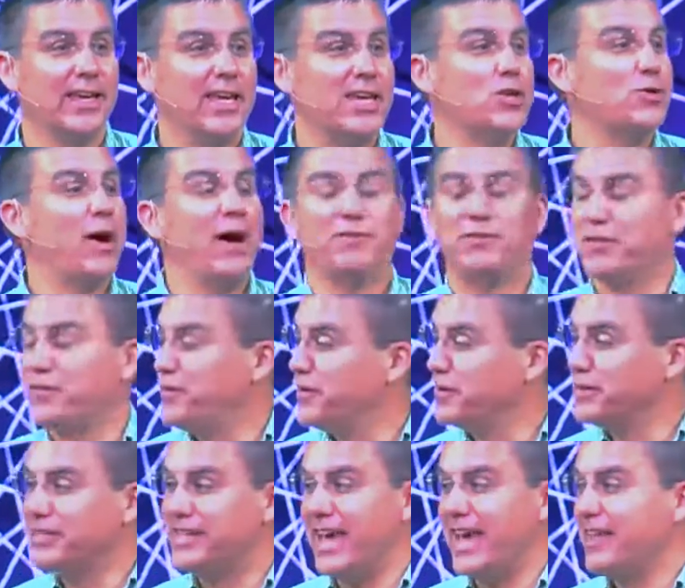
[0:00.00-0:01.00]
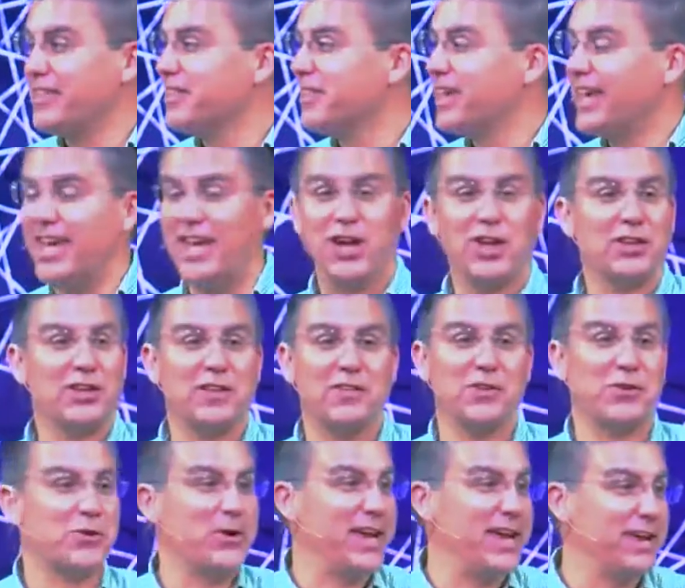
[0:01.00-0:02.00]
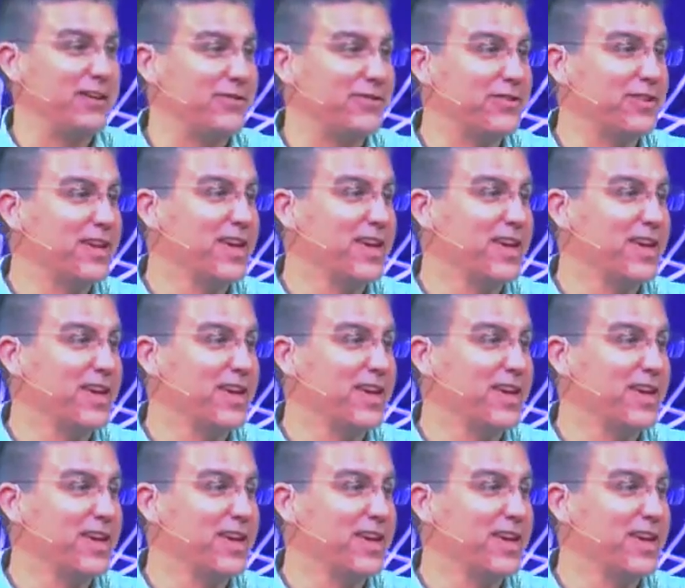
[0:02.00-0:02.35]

You don't have to fear death, hell, and the grave.